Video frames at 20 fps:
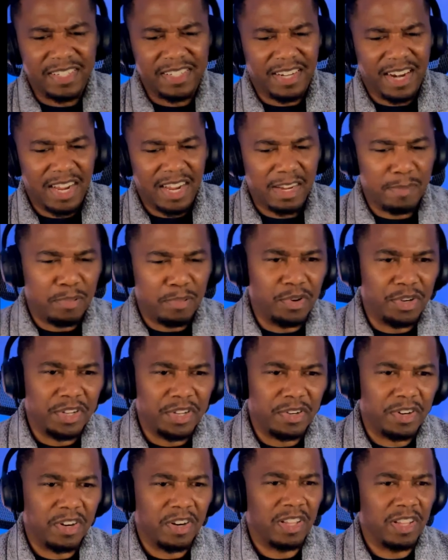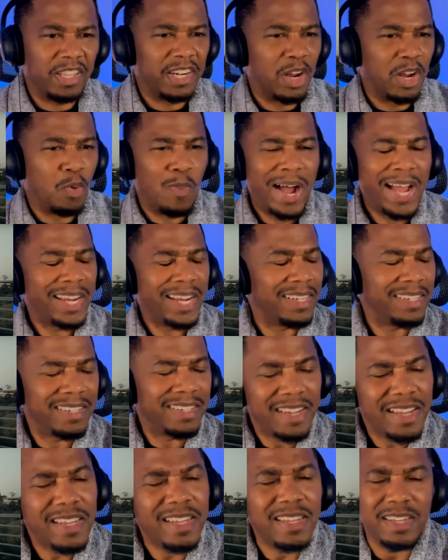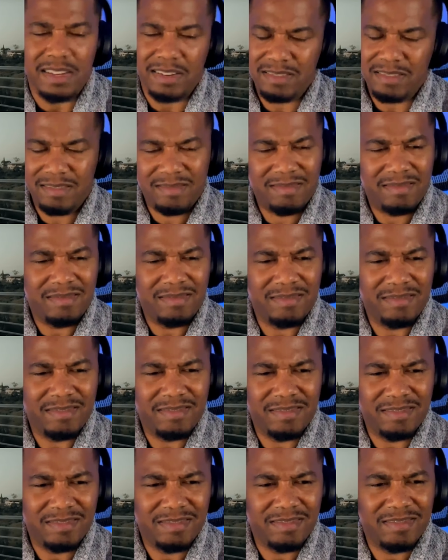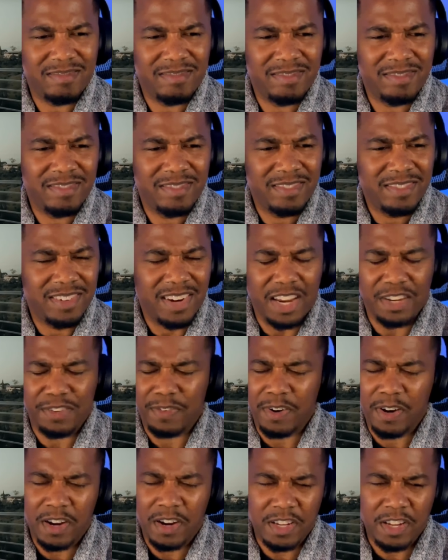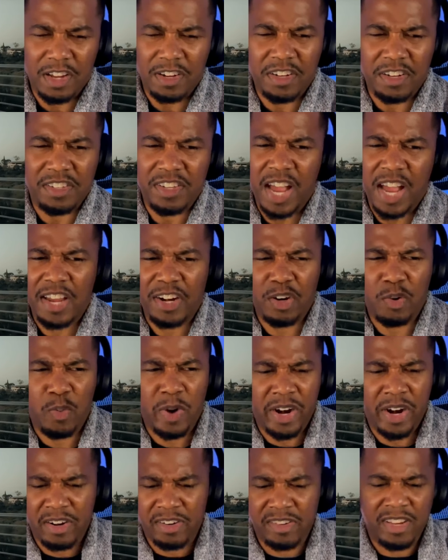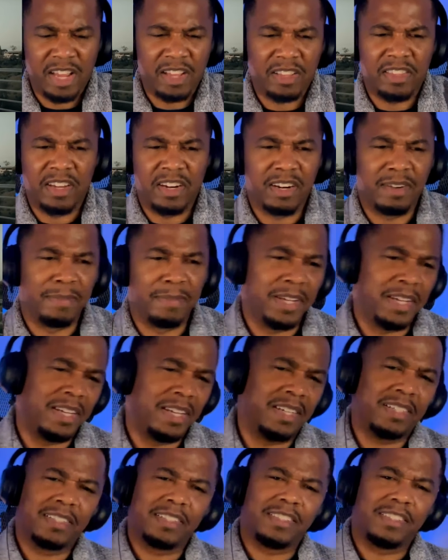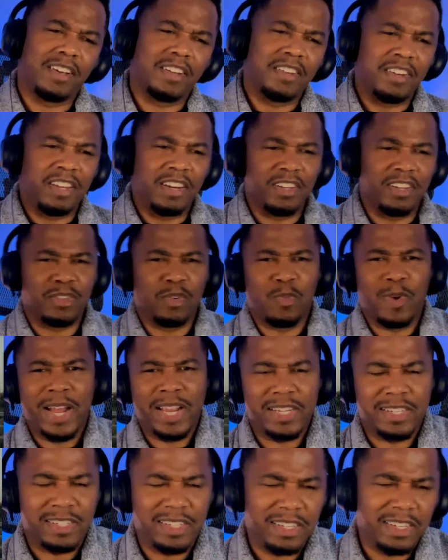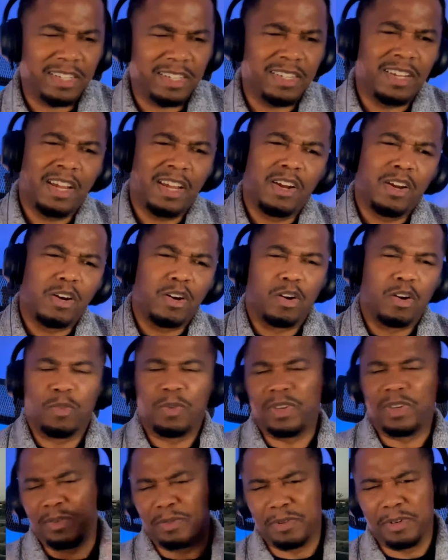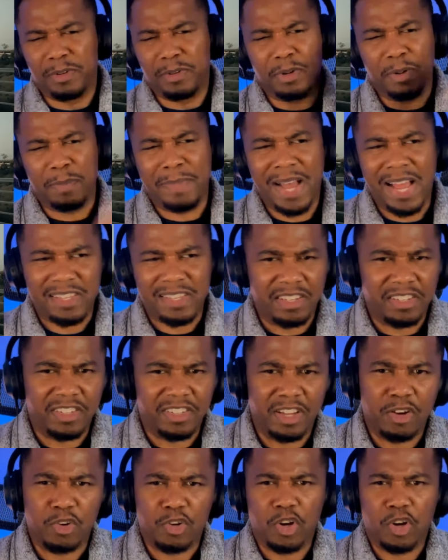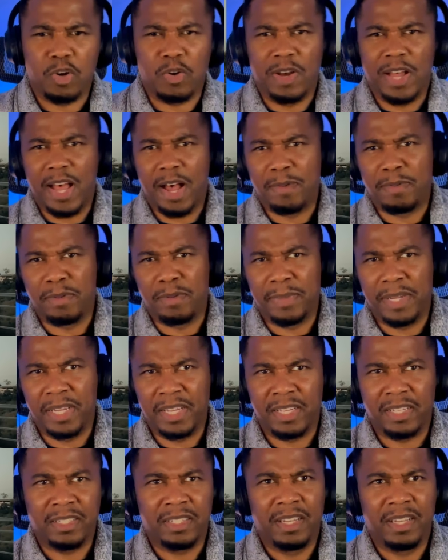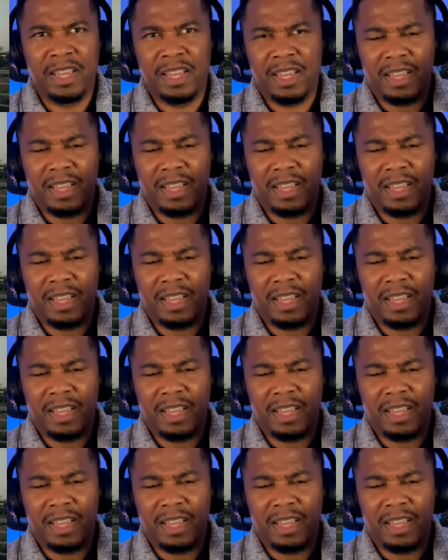Said I could pull your girl in a white tee. That's for all y'all designer wears out there, man. All you need is a white tee. Or what Bossy say on Cole album, man.